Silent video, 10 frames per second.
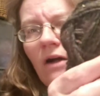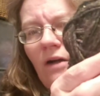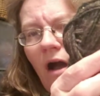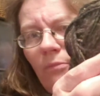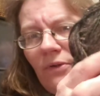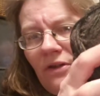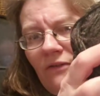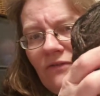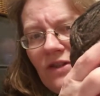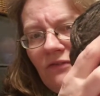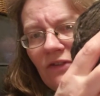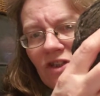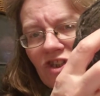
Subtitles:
a couple of different